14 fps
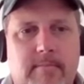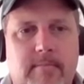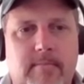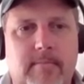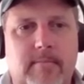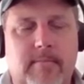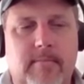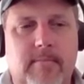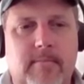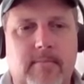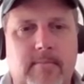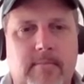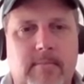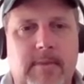
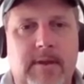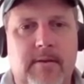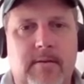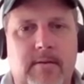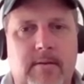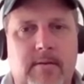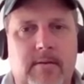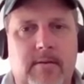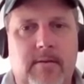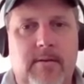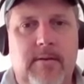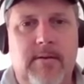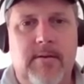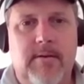
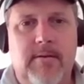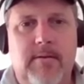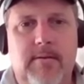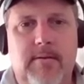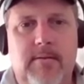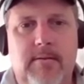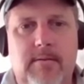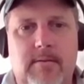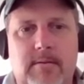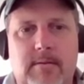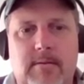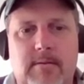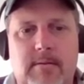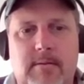
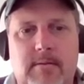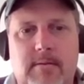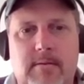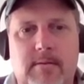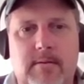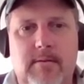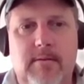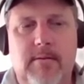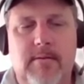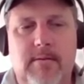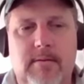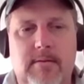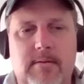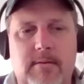
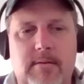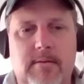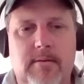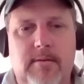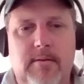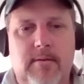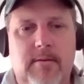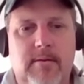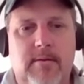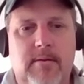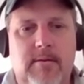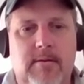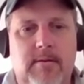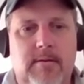
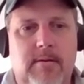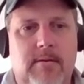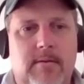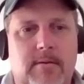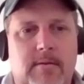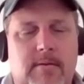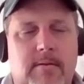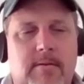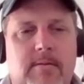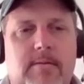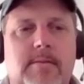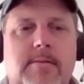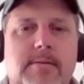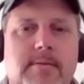
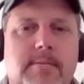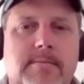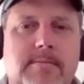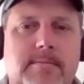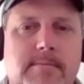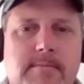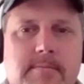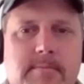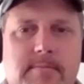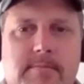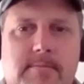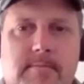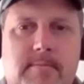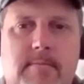
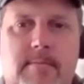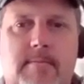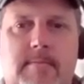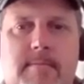No words are spoken by the person on screen.